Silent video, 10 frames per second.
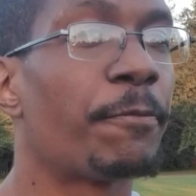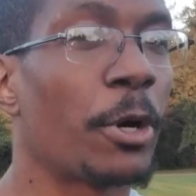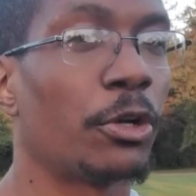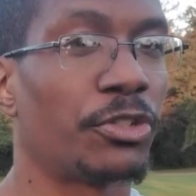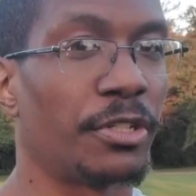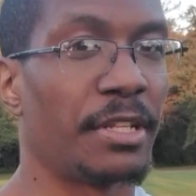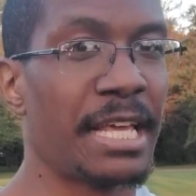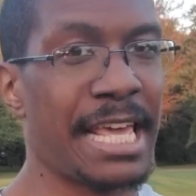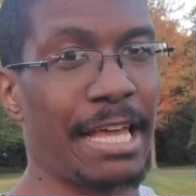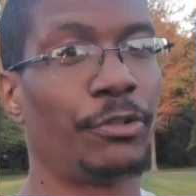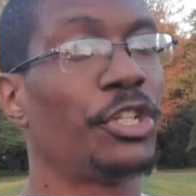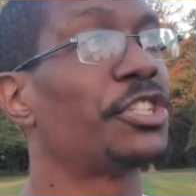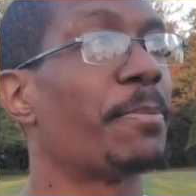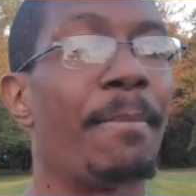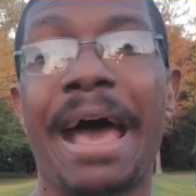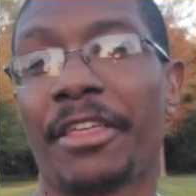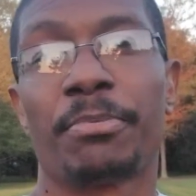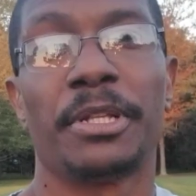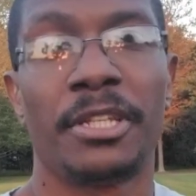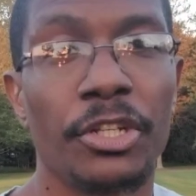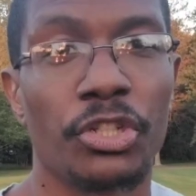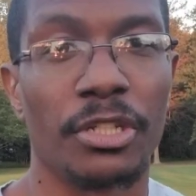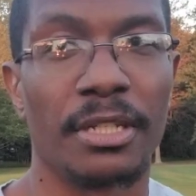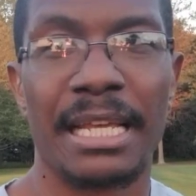person, if she's a mathematician,